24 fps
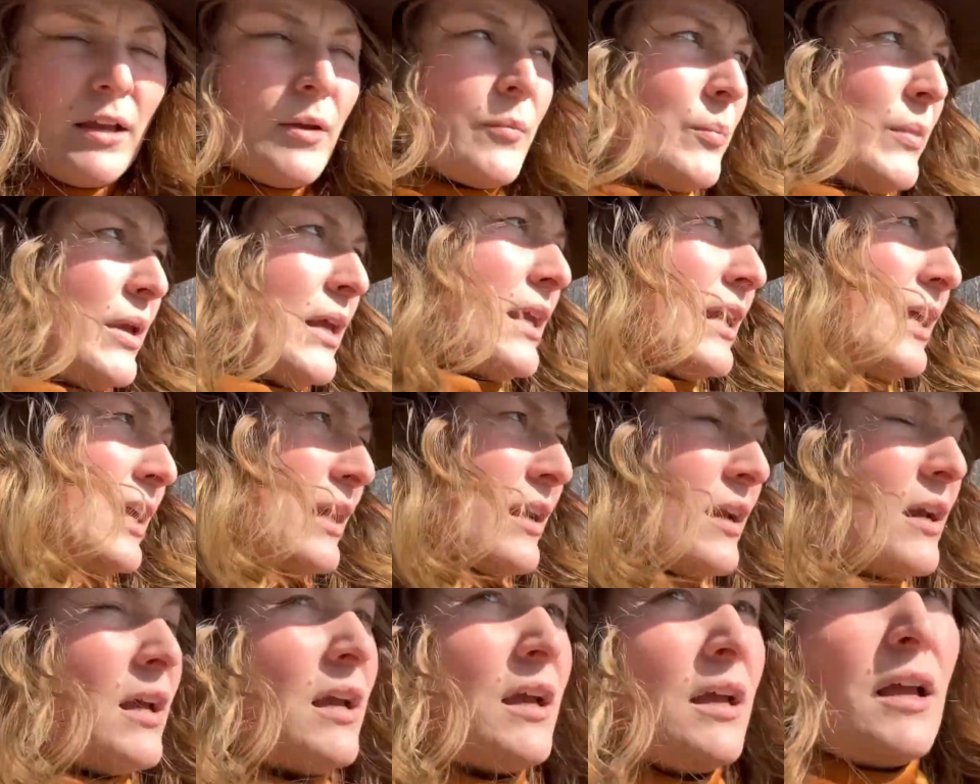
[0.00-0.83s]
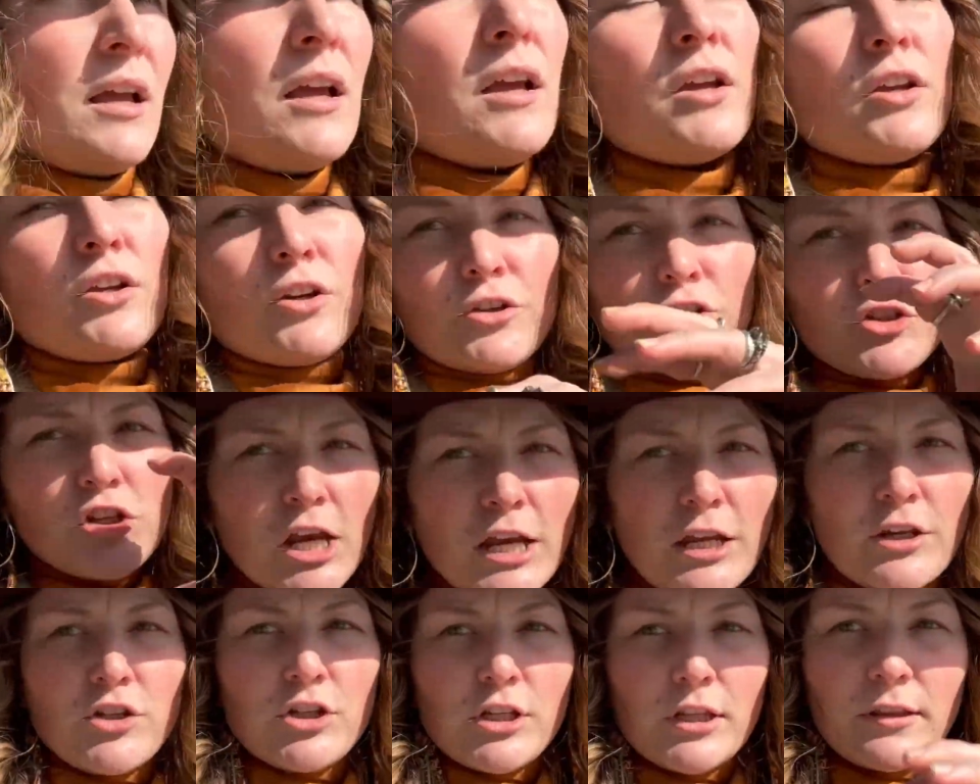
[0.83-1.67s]
meaning you're
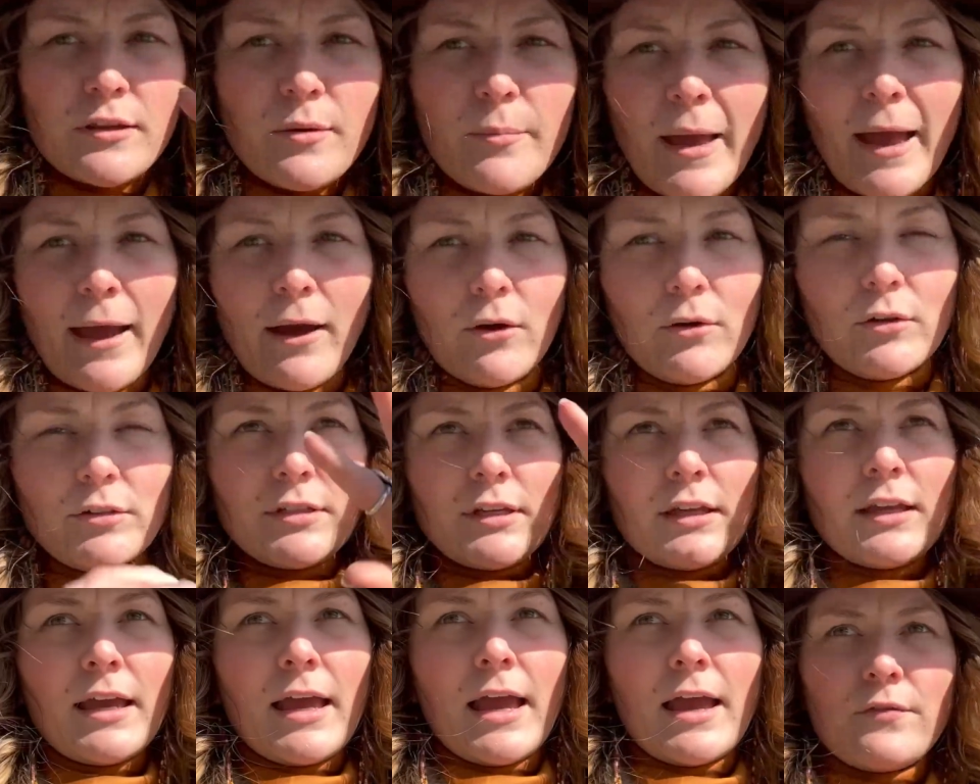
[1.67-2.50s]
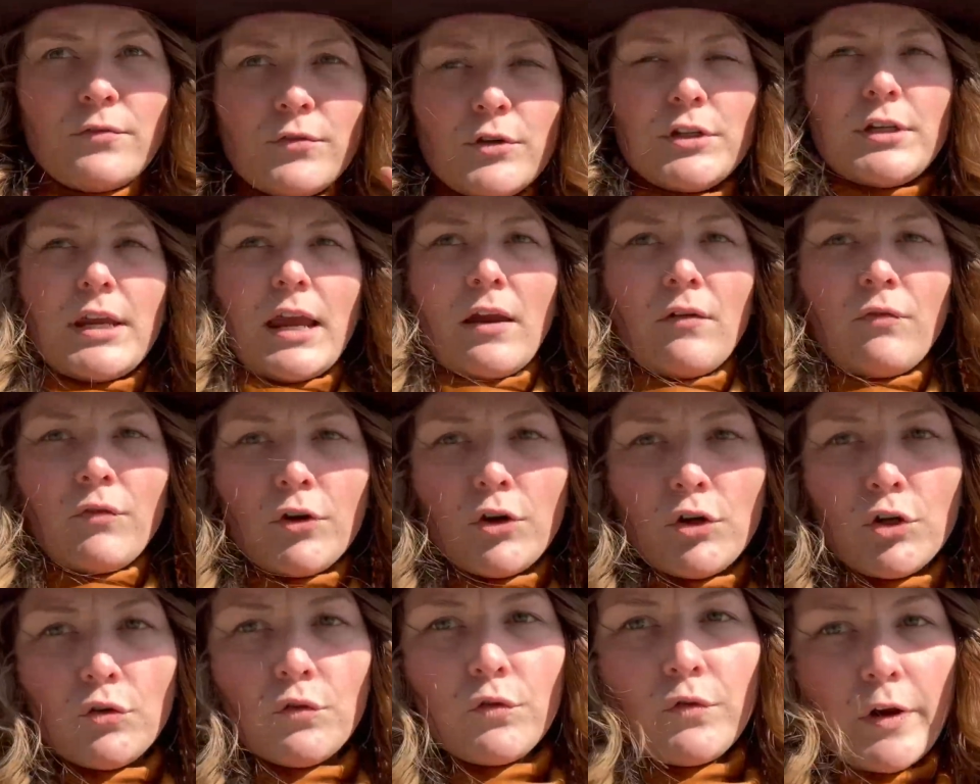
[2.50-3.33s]
changing them out every day
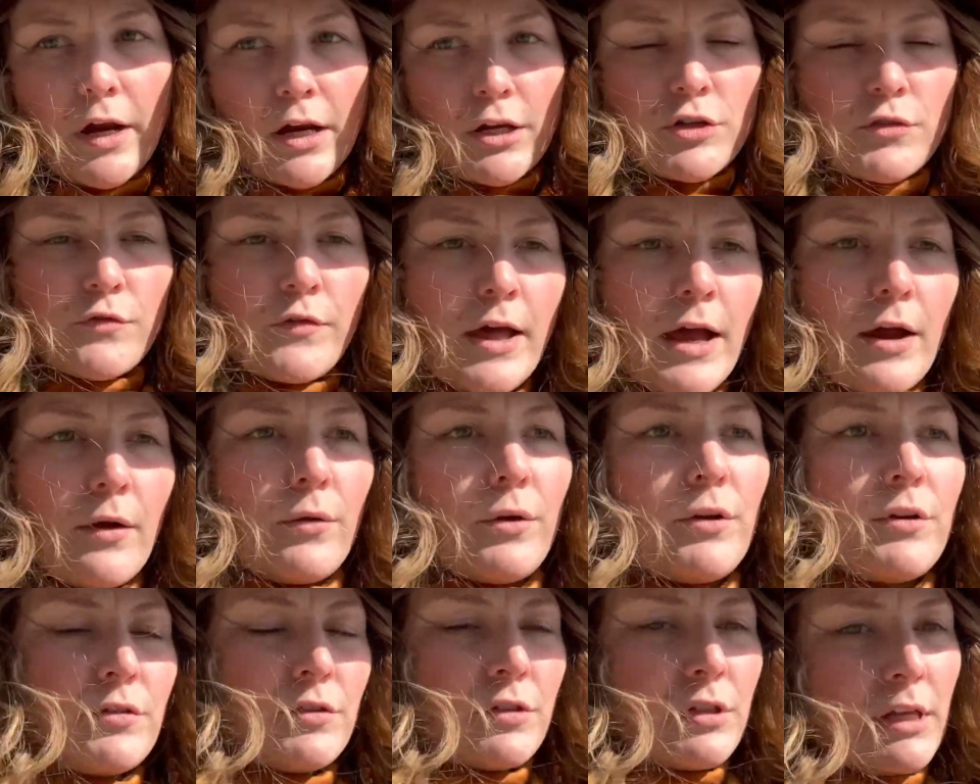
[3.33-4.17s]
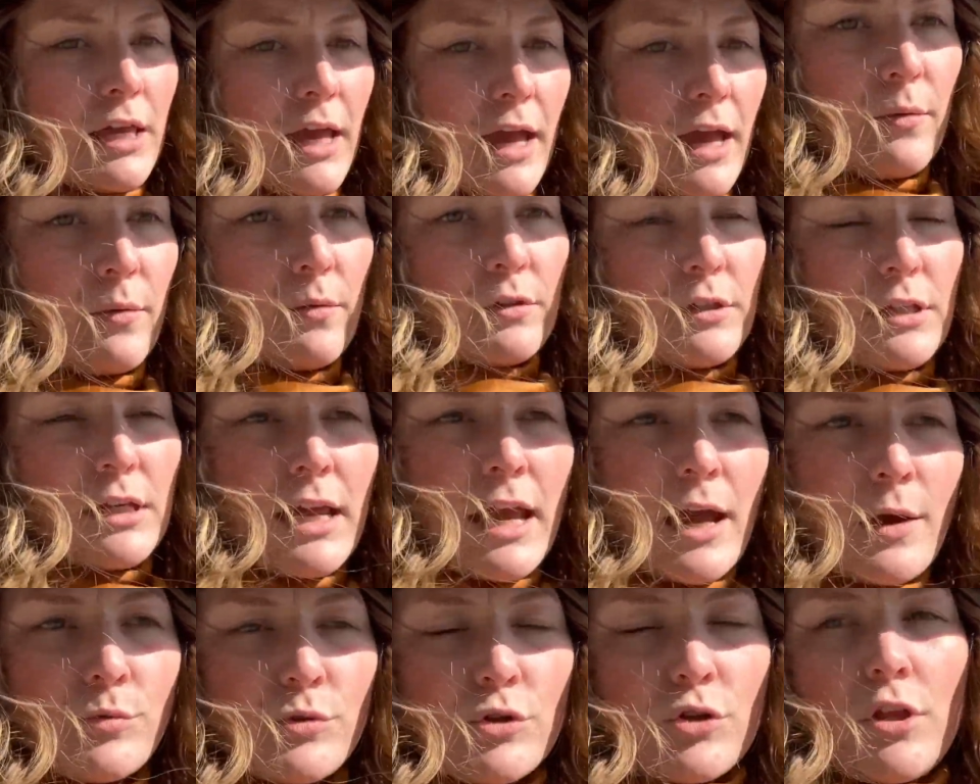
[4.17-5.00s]
for new fresh flowers to
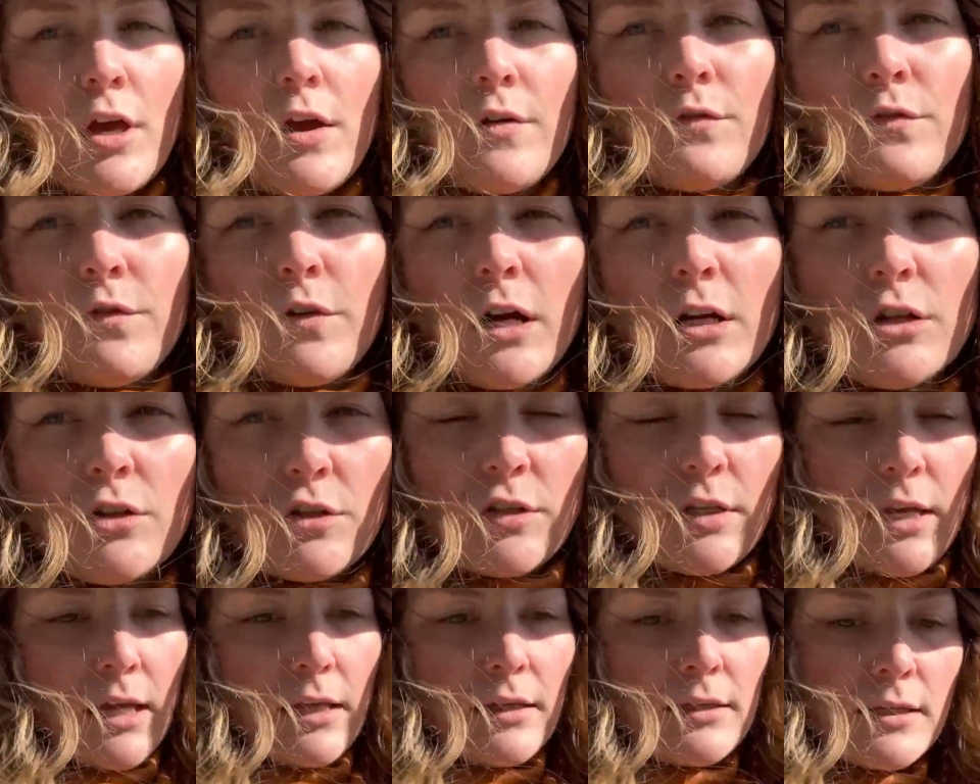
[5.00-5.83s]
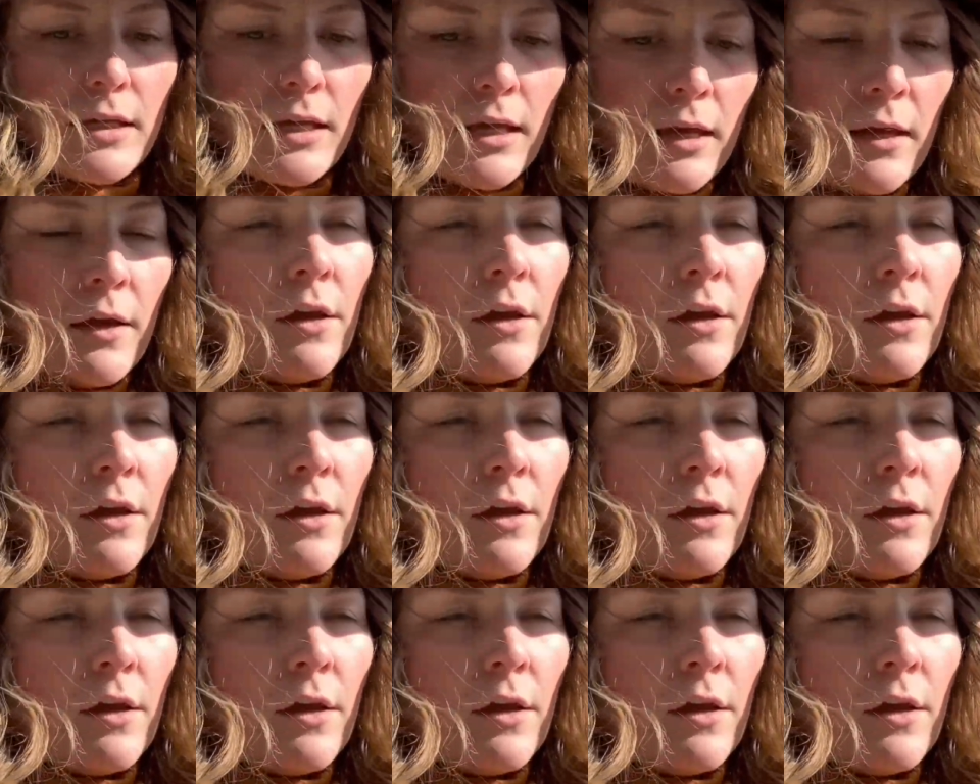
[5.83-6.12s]
capture that fresh scent.